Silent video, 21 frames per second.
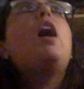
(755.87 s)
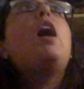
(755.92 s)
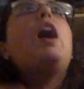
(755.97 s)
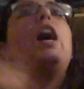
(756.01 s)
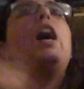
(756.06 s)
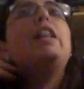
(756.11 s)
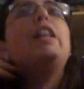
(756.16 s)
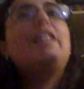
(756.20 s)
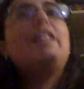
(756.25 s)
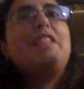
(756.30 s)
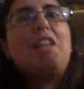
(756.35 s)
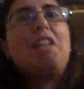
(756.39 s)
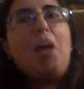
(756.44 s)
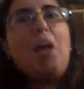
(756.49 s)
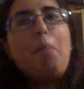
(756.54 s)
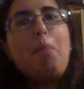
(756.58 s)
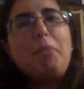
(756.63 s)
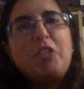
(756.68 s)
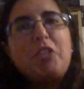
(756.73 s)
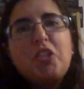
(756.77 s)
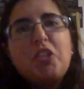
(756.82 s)
I like the
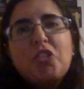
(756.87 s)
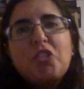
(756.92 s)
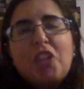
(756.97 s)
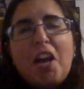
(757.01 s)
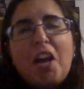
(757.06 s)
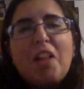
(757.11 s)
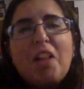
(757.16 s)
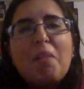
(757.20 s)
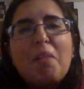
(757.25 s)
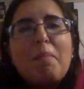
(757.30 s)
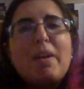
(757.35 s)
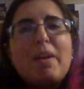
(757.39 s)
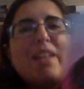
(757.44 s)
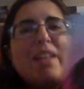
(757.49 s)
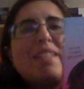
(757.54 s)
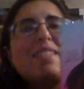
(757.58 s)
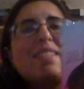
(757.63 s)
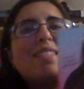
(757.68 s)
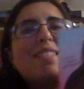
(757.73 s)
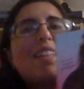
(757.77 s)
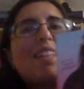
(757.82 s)
competition
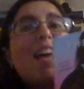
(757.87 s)
elements,